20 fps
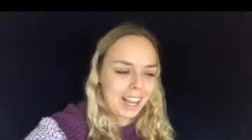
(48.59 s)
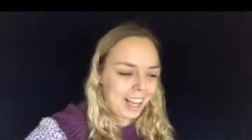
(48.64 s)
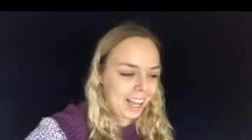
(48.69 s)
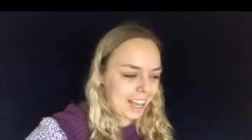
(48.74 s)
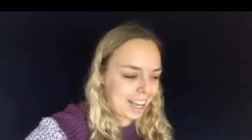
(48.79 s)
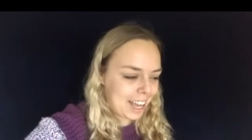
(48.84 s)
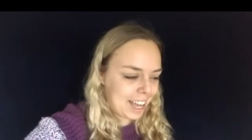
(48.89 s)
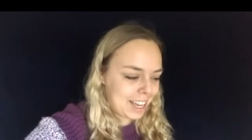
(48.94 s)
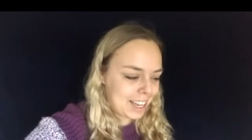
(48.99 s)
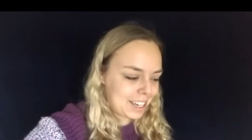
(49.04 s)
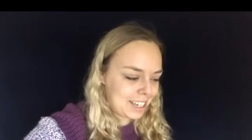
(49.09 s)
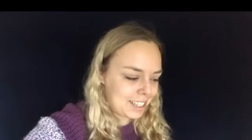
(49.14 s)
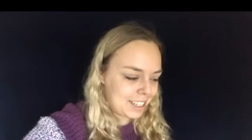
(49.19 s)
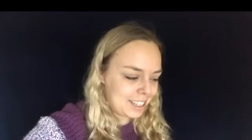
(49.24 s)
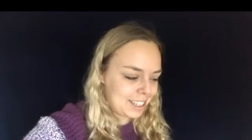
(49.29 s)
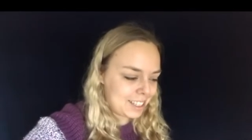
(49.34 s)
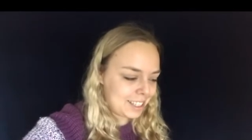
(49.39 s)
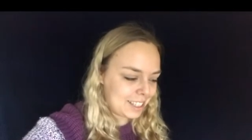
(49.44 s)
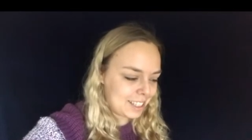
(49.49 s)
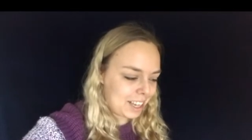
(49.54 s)

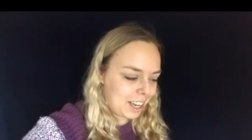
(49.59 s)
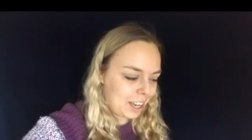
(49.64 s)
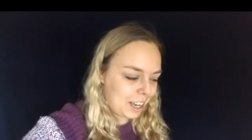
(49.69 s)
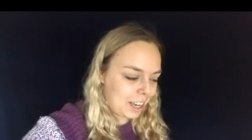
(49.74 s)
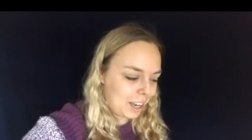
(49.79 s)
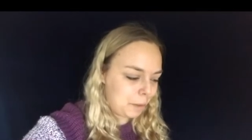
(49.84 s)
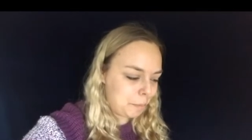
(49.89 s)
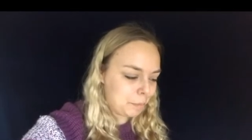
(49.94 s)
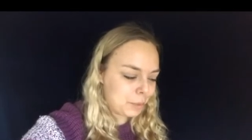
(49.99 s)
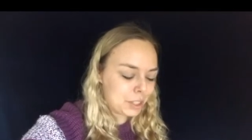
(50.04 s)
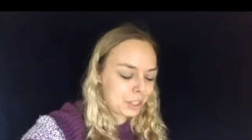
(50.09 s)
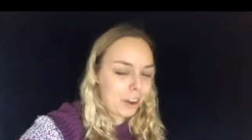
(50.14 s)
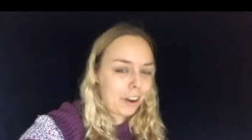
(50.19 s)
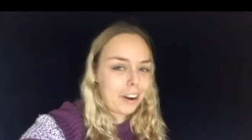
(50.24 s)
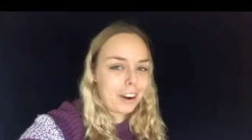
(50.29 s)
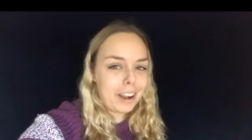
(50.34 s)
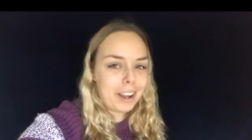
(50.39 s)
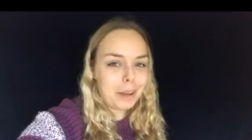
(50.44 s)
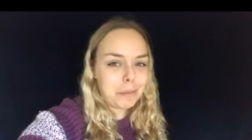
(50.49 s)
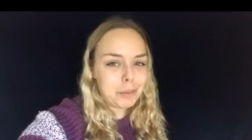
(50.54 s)
and I'm
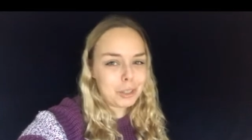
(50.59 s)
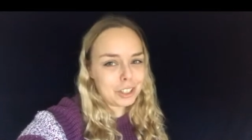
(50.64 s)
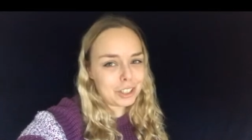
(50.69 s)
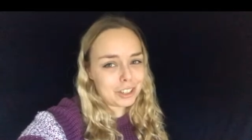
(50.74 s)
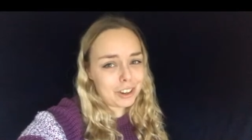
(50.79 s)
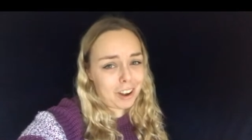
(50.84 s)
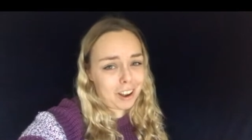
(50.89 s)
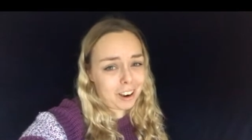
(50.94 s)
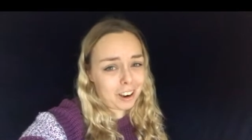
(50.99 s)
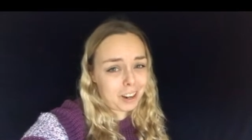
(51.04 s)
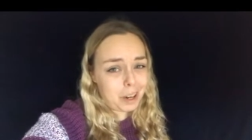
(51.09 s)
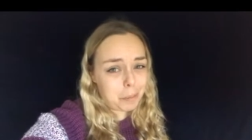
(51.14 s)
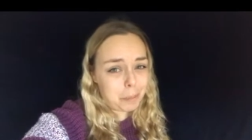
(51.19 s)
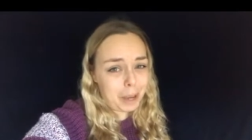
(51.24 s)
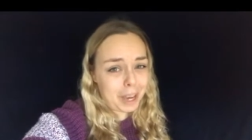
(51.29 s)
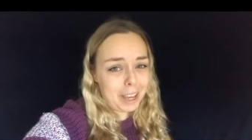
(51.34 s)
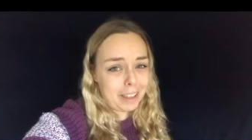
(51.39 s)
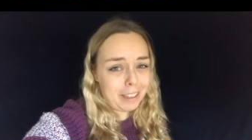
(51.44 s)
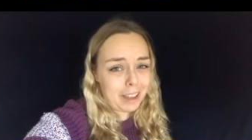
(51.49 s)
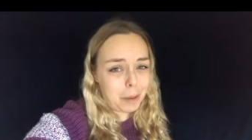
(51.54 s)
sorry, I'm just not gonna
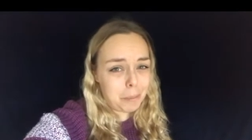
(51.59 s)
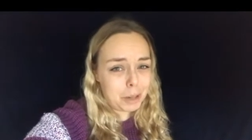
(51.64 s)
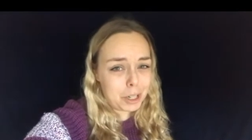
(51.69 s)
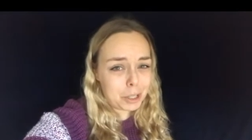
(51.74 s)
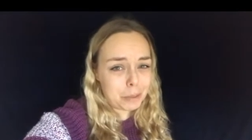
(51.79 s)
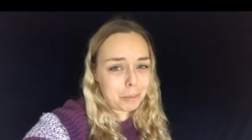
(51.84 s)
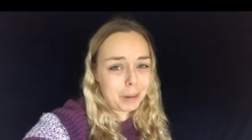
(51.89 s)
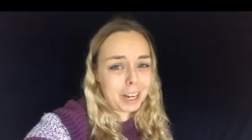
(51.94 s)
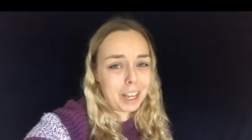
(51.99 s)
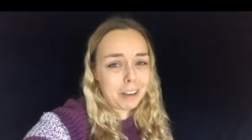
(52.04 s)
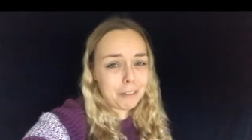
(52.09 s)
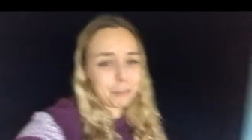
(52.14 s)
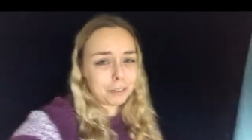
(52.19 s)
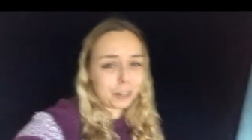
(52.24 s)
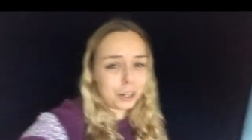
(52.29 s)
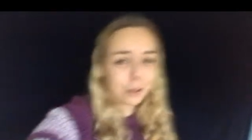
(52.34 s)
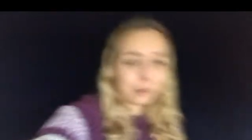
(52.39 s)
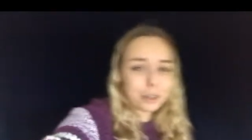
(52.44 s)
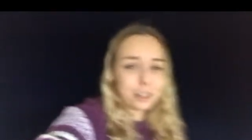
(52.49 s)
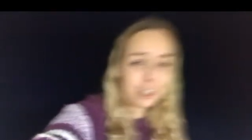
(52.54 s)
pay that much money for
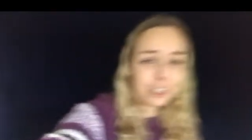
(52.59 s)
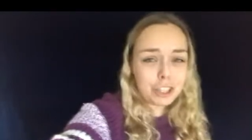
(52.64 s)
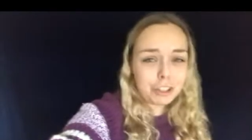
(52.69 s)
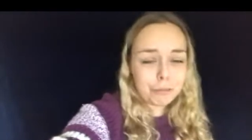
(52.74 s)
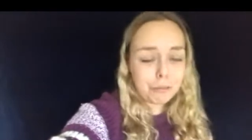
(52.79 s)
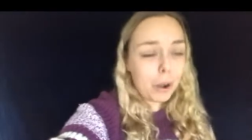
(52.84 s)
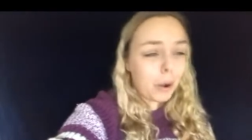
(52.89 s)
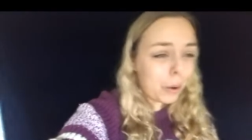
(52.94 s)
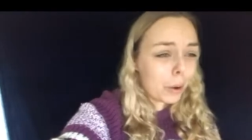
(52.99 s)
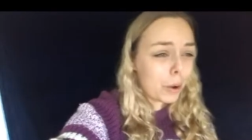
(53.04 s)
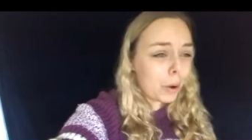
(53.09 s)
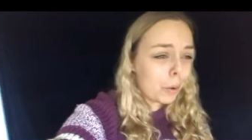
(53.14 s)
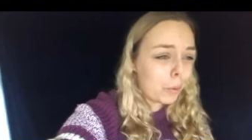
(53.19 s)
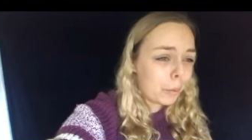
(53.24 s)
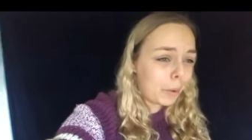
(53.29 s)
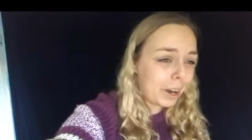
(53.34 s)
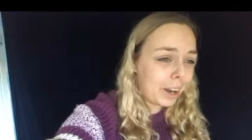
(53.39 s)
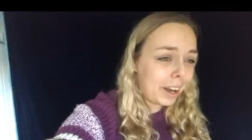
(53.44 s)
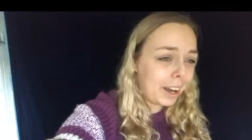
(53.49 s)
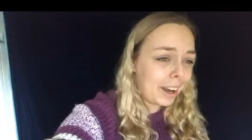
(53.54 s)
a cringy photo
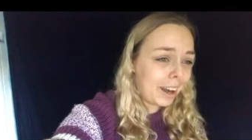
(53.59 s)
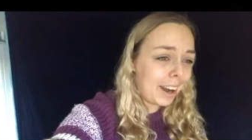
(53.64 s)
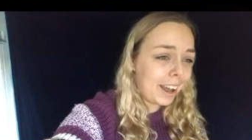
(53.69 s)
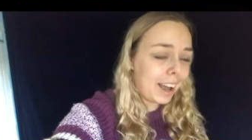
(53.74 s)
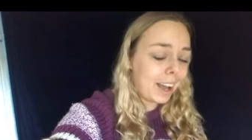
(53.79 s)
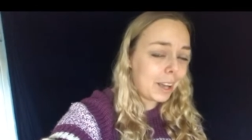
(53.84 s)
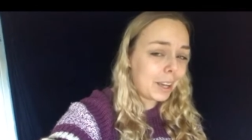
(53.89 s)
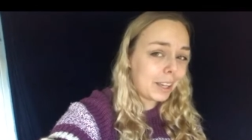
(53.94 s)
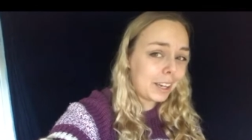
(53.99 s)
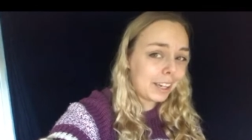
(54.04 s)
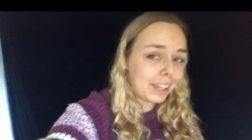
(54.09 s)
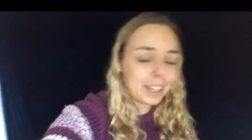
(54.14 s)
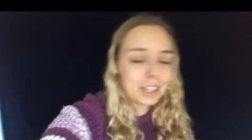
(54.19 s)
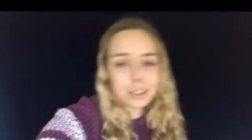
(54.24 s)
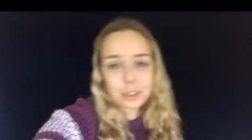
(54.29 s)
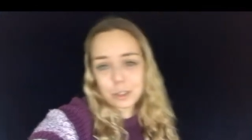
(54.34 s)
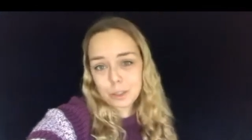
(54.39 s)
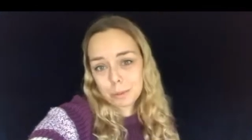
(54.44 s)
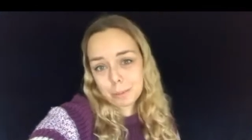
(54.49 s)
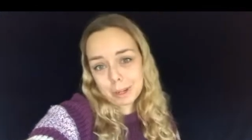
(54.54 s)
when I
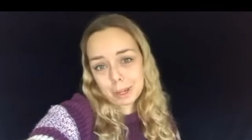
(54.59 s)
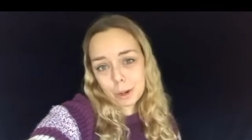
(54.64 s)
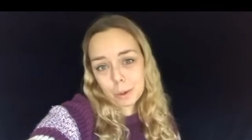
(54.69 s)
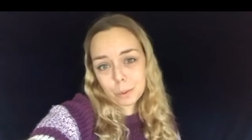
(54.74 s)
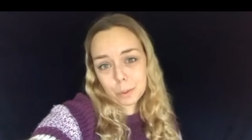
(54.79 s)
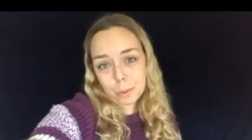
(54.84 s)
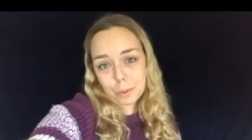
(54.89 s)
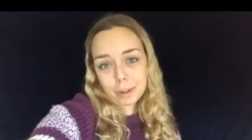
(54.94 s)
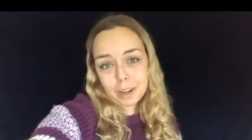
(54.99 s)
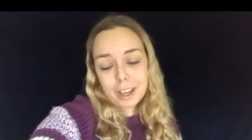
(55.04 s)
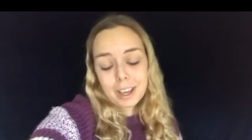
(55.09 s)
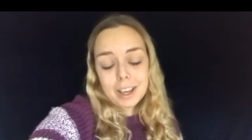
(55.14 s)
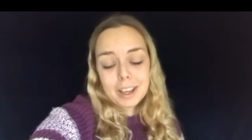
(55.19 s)
can do my own.